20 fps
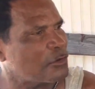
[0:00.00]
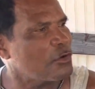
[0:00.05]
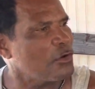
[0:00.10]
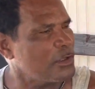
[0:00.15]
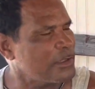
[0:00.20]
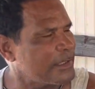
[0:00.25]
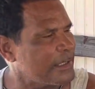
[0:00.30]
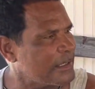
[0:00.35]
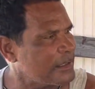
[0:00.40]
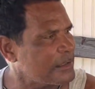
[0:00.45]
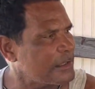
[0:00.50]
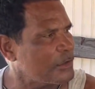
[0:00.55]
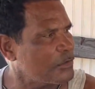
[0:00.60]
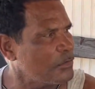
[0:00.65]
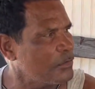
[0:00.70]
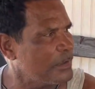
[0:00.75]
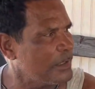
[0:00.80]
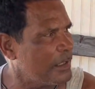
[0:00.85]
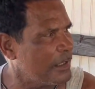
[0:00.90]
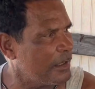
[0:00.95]
good thing to
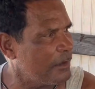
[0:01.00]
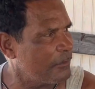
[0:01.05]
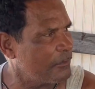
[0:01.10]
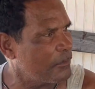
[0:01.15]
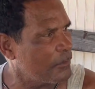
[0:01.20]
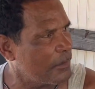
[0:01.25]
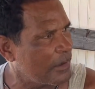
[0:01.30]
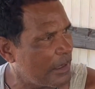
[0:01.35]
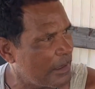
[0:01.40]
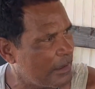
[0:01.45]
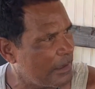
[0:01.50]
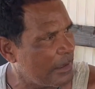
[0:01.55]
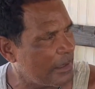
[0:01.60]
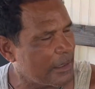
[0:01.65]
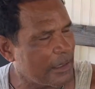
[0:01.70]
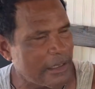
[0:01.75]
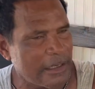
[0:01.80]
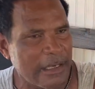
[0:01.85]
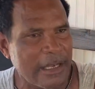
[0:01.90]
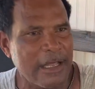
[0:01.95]
do in life to
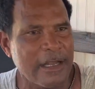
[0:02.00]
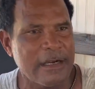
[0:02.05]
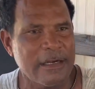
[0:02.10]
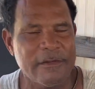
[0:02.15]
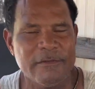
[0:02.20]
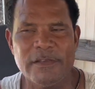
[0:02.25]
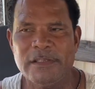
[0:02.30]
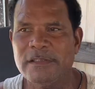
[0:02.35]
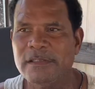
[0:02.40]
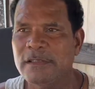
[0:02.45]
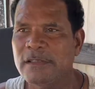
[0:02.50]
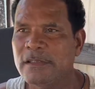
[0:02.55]
get longevity.